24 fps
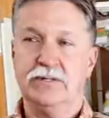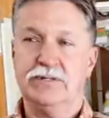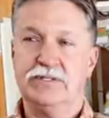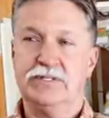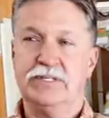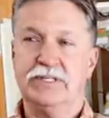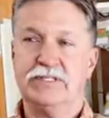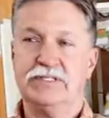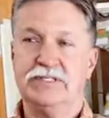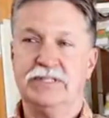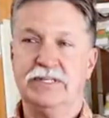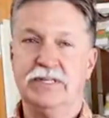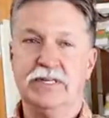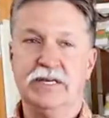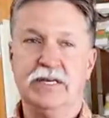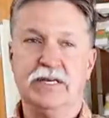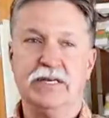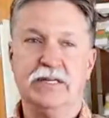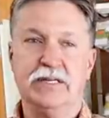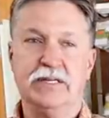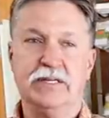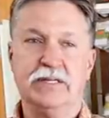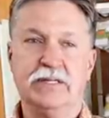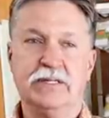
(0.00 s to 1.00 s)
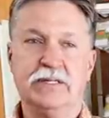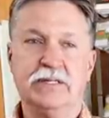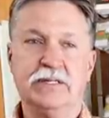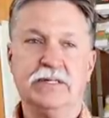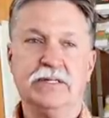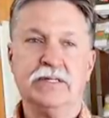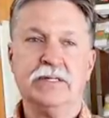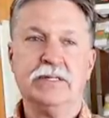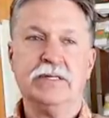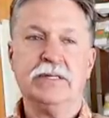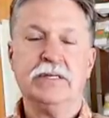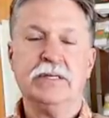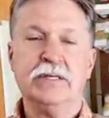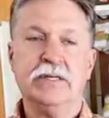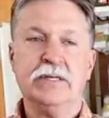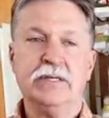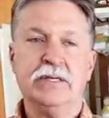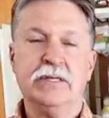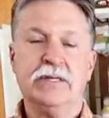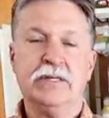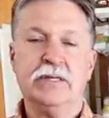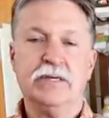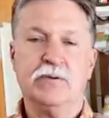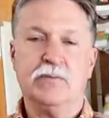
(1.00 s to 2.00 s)
69.
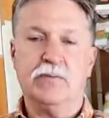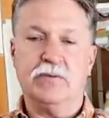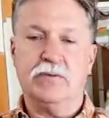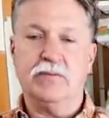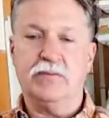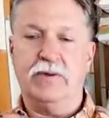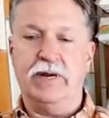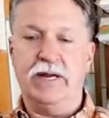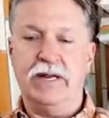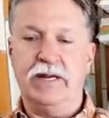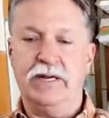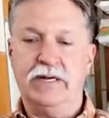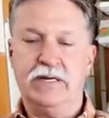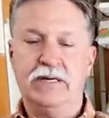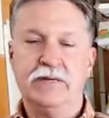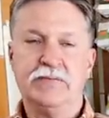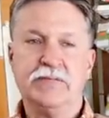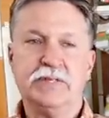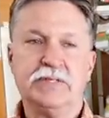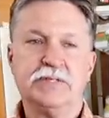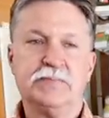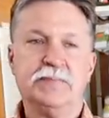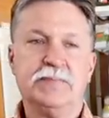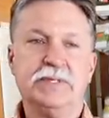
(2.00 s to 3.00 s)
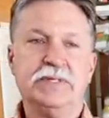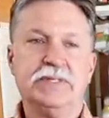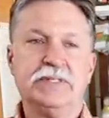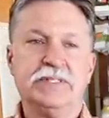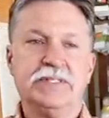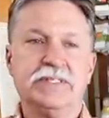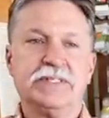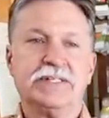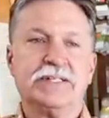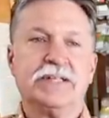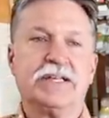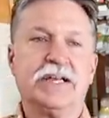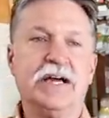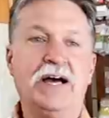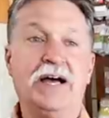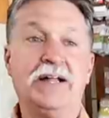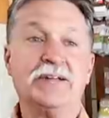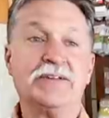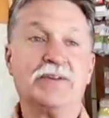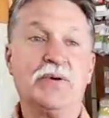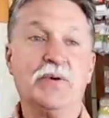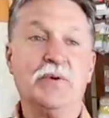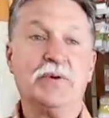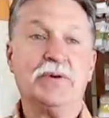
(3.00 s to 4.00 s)
right here in this building,
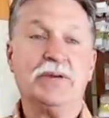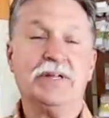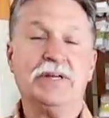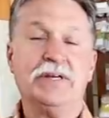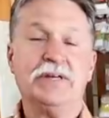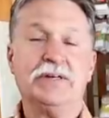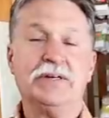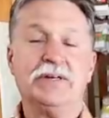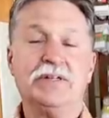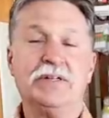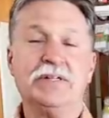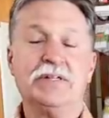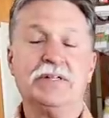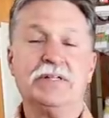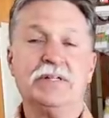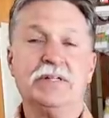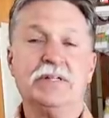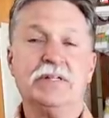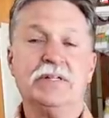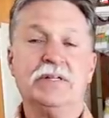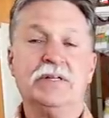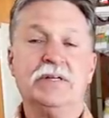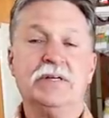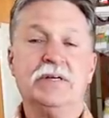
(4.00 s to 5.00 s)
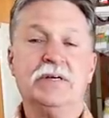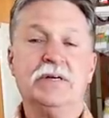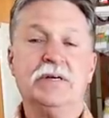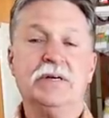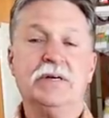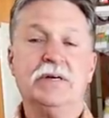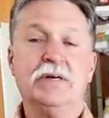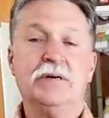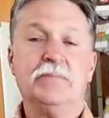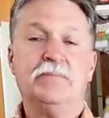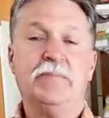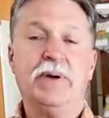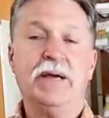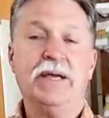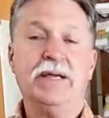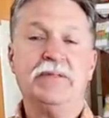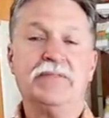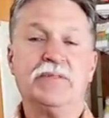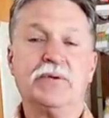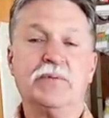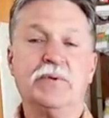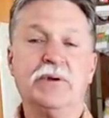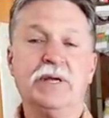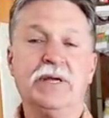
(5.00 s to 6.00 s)
Cotton Cordell
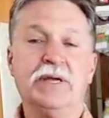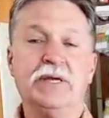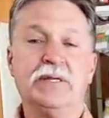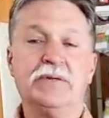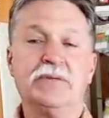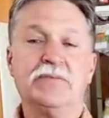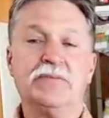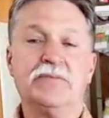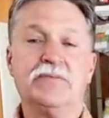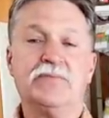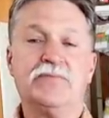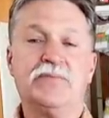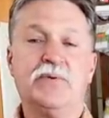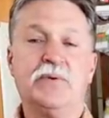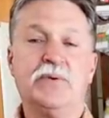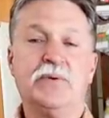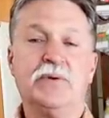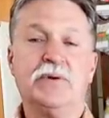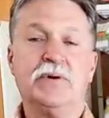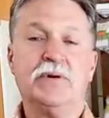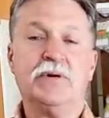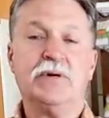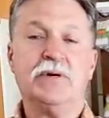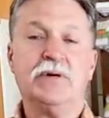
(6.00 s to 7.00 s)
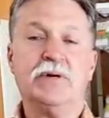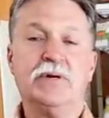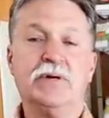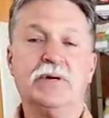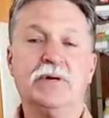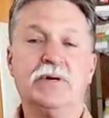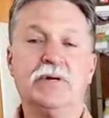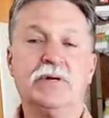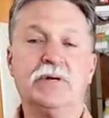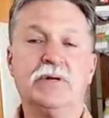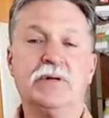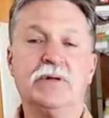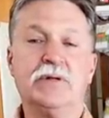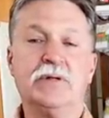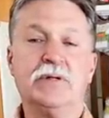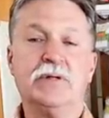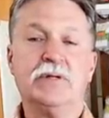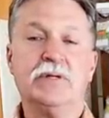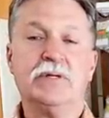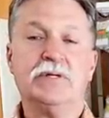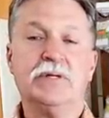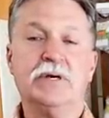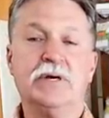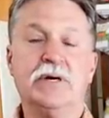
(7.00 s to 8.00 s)
paid the rent for
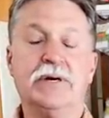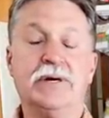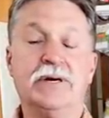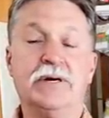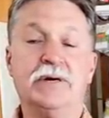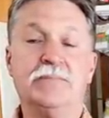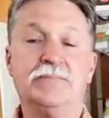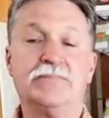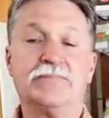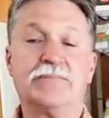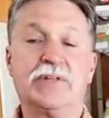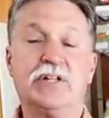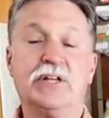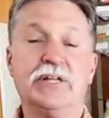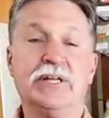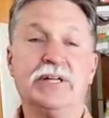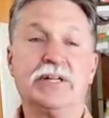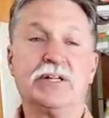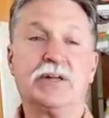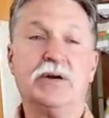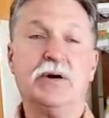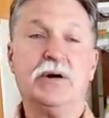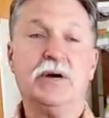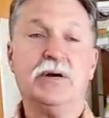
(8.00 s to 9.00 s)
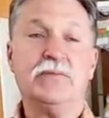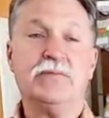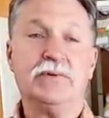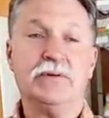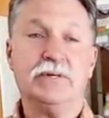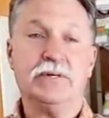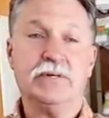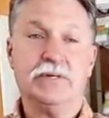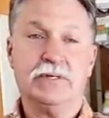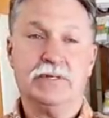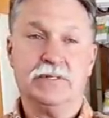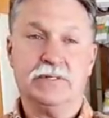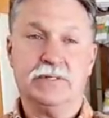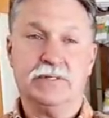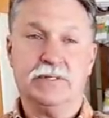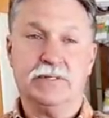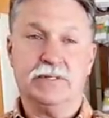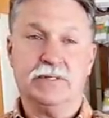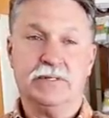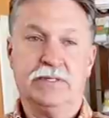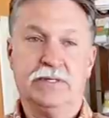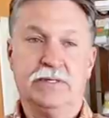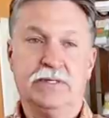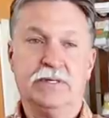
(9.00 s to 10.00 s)
uh, Glenn Carper
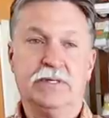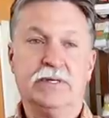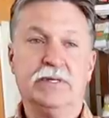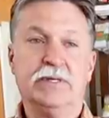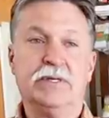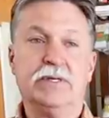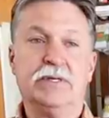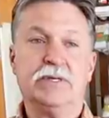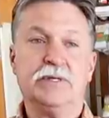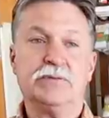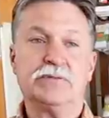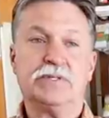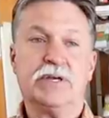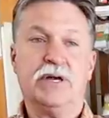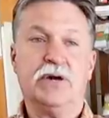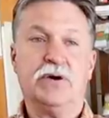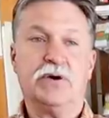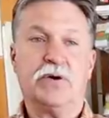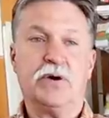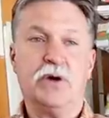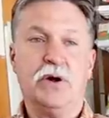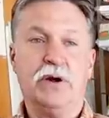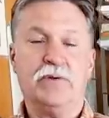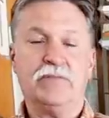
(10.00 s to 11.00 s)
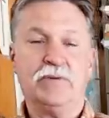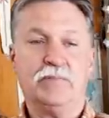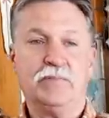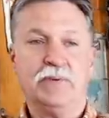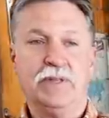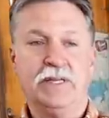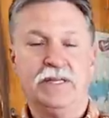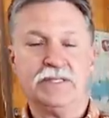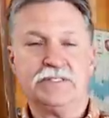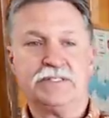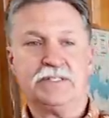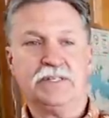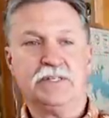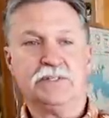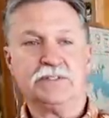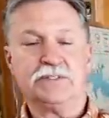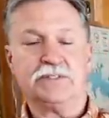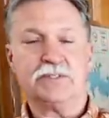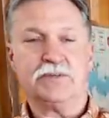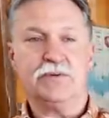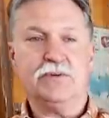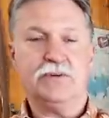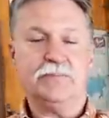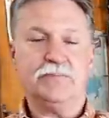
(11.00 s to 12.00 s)
was called Carver
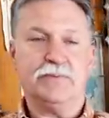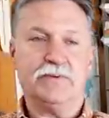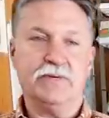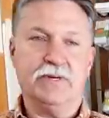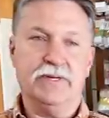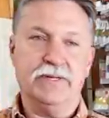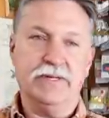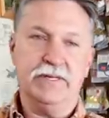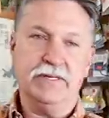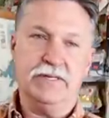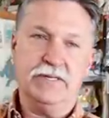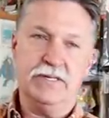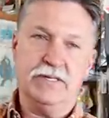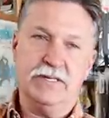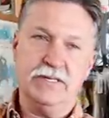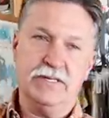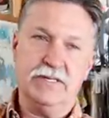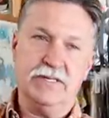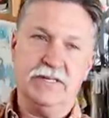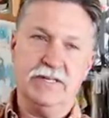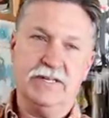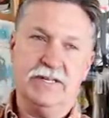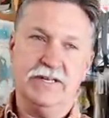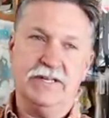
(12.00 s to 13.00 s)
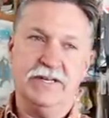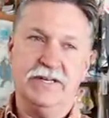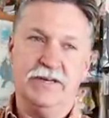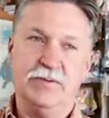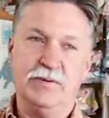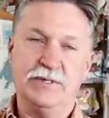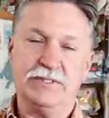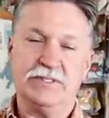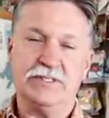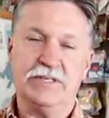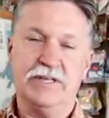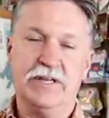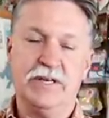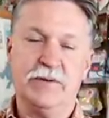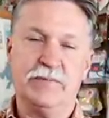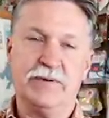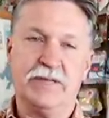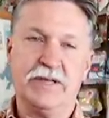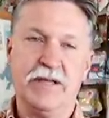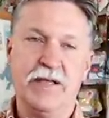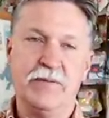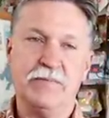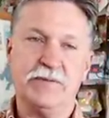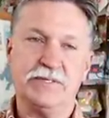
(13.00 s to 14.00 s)
Plastels Incorporated, in uh, which later
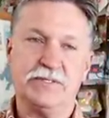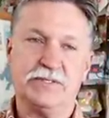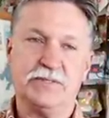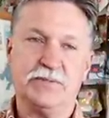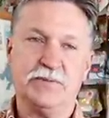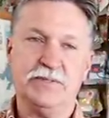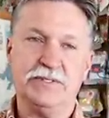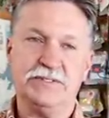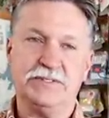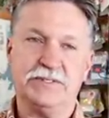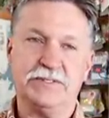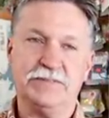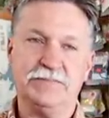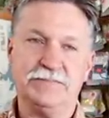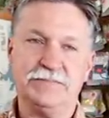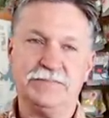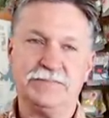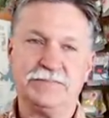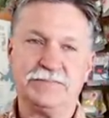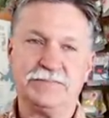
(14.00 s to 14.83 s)
became Mr. Twister.